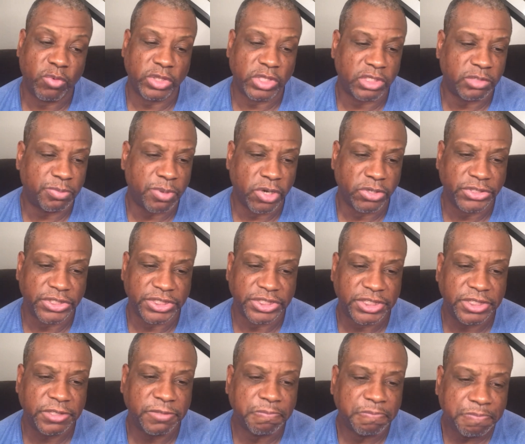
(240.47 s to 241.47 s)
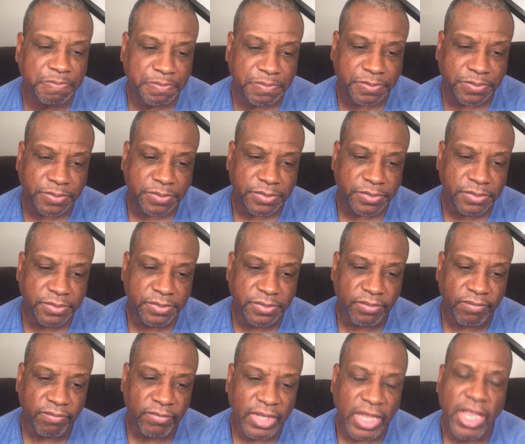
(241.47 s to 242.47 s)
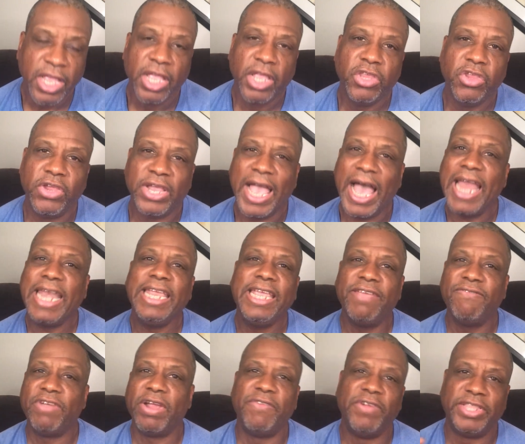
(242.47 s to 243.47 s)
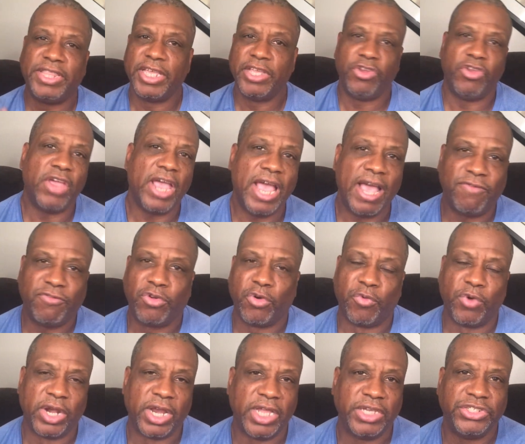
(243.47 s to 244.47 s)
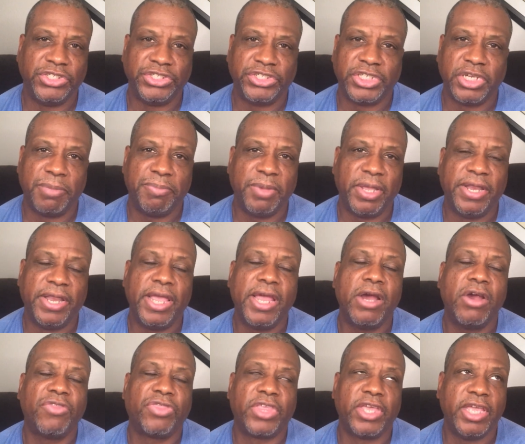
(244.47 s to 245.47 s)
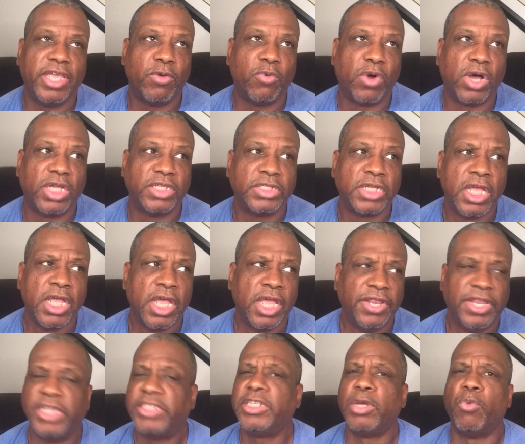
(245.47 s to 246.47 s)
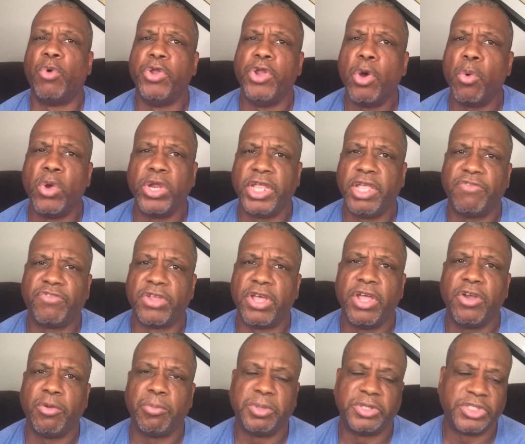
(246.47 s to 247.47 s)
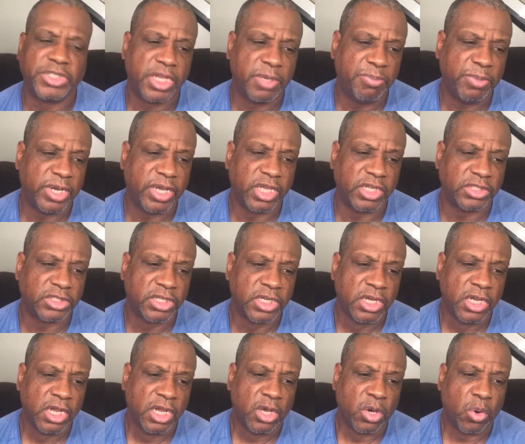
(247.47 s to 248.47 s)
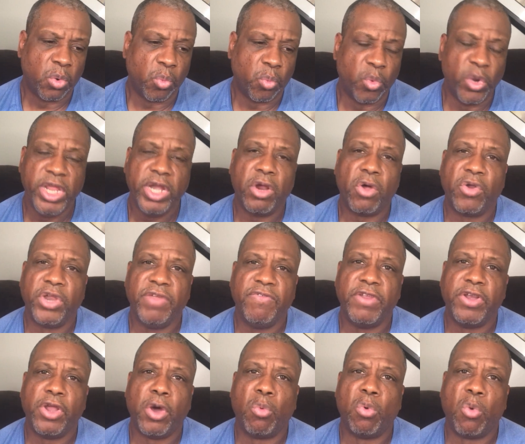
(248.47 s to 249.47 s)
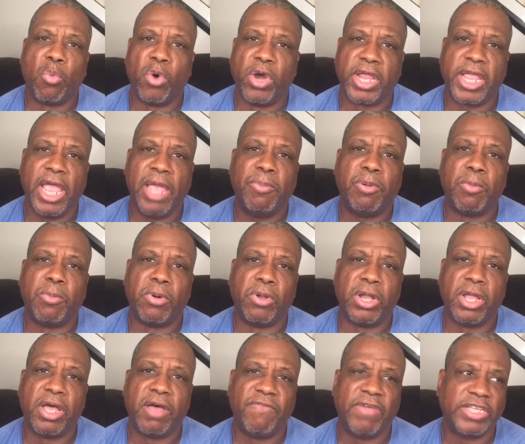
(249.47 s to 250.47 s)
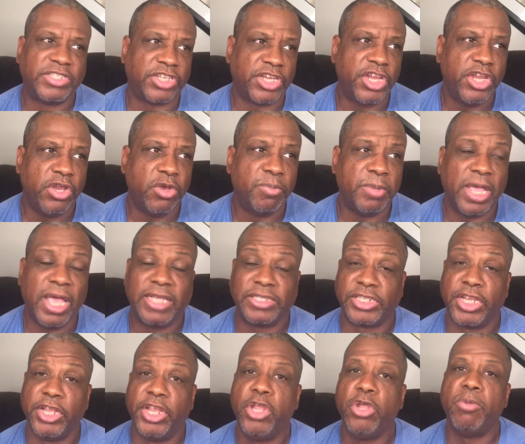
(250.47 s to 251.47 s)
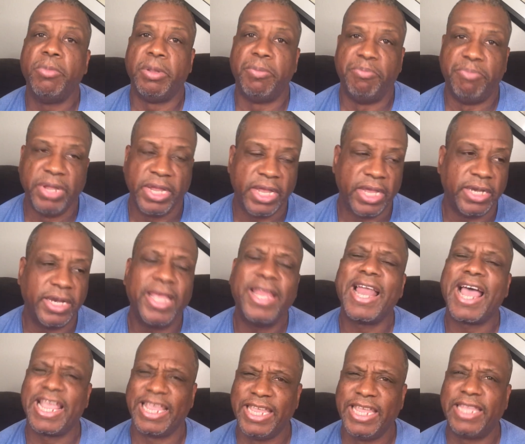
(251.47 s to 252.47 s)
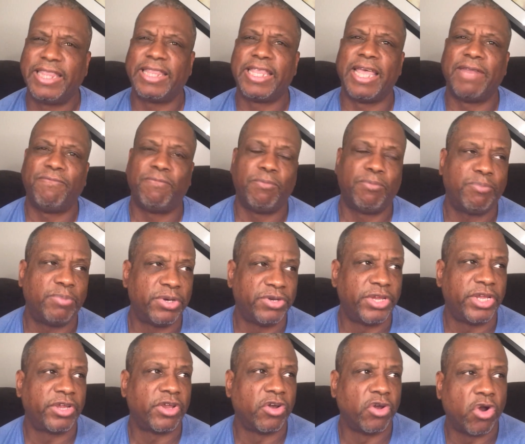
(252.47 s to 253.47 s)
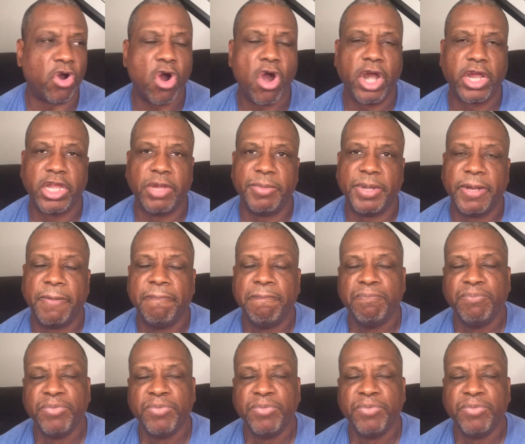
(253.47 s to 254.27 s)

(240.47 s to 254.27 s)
with this person is, you got to give everything you have to a relationship. And their thing was, they said, well, no one gives 100% because we don't even know what we're capable of as a human being. And I get that particular argument.